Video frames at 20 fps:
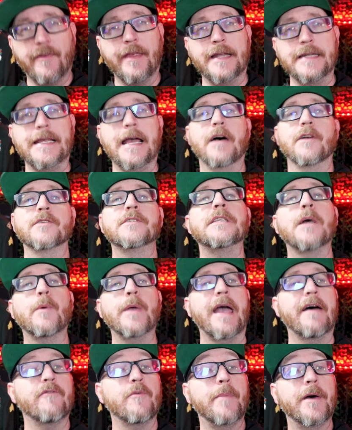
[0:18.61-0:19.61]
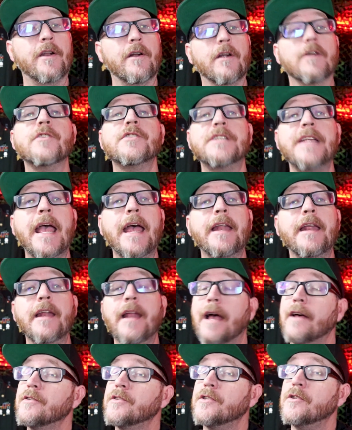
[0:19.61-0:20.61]
of that down so that we have a better understanding
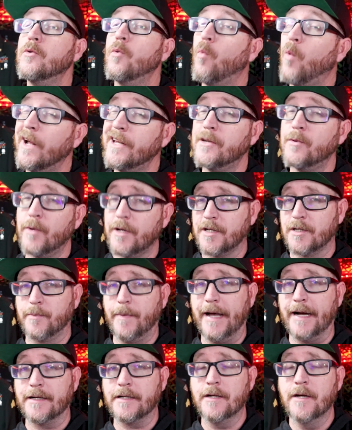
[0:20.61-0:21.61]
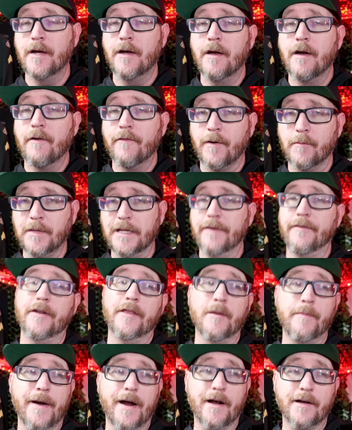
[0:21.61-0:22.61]
as to what to expect from living
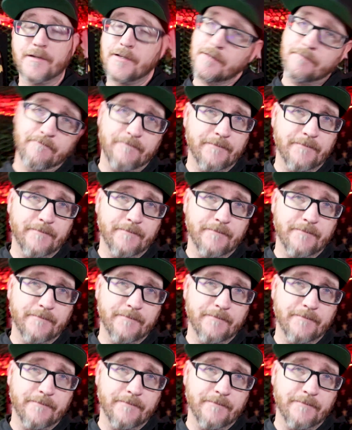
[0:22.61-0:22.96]
in the barracks.